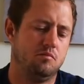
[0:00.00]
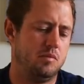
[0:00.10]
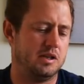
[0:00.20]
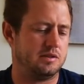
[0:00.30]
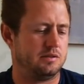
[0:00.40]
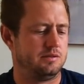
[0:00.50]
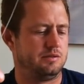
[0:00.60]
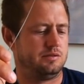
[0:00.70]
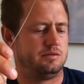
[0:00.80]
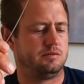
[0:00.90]
But
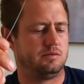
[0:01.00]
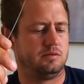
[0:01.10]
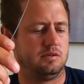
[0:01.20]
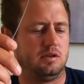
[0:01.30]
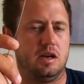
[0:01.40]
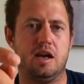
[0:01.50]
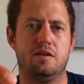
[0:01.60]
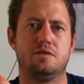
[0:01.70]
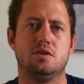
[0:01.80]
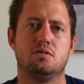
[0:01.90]
I
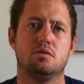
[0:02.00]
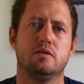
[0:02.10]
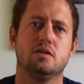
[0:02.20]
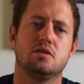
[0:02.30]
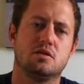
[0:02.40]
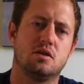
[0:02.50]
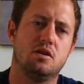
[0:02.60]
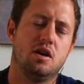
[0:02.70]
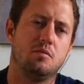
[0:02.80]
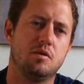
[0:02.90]
have T swivels, so
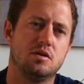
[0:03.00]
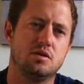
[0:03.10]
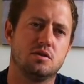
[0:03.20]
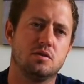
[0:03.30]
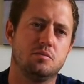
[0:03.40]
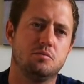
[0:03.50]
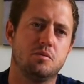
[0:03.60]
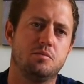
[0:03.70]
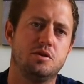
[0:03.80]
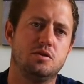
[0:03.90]
I'm gonna just gonna put
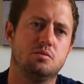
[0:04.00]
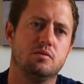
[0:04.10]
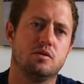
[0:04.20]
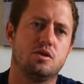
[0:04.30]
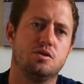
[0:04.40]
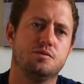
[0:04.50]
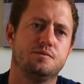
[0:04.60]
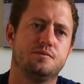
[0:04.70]
my T swivel through.